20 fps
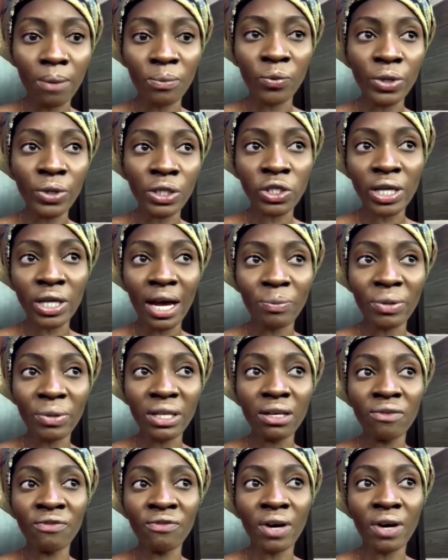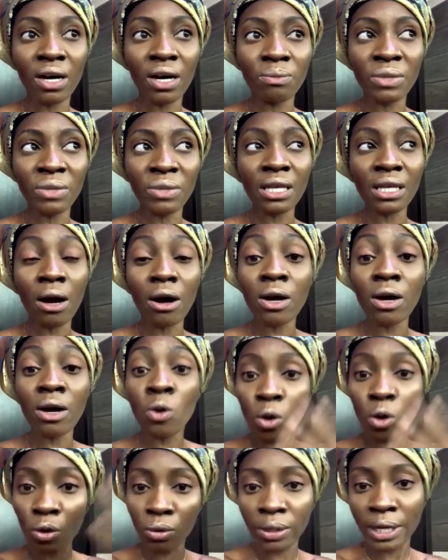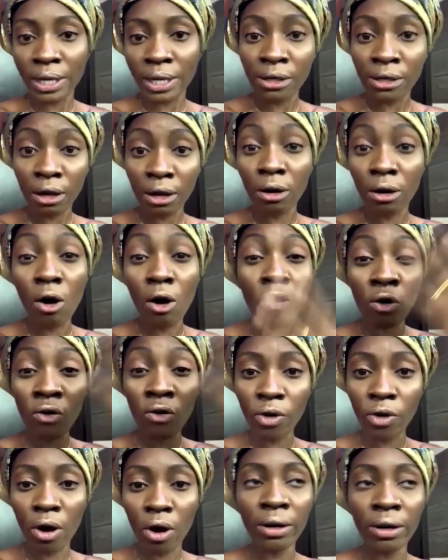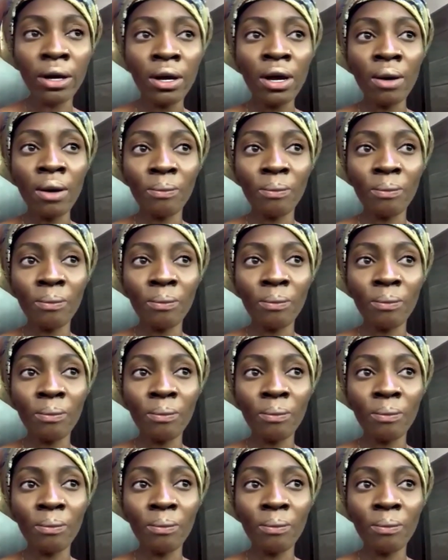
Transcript: which I believe is our goal in the long run.